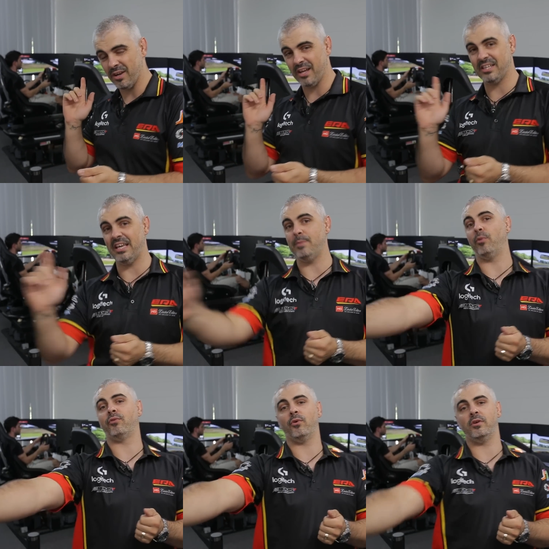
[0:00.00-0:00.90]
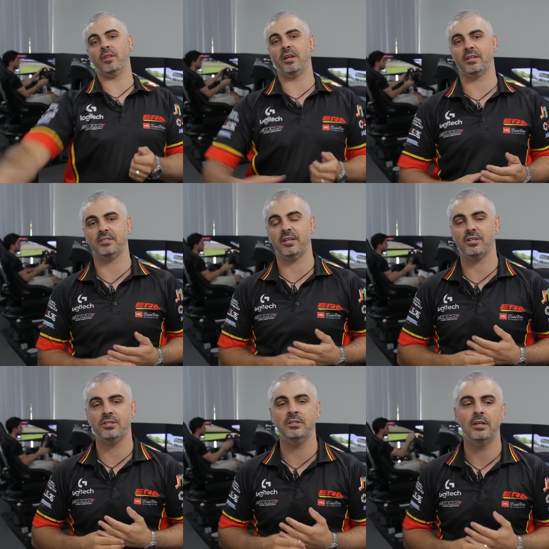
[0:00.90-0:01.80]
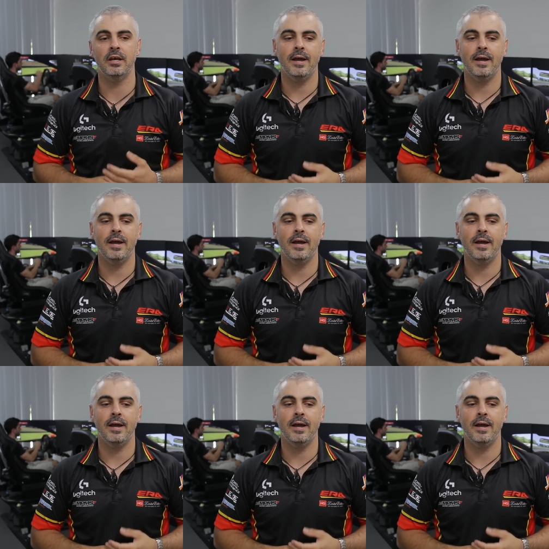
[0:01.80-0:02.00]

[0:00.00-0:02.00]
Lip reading: and keep it through into the next section.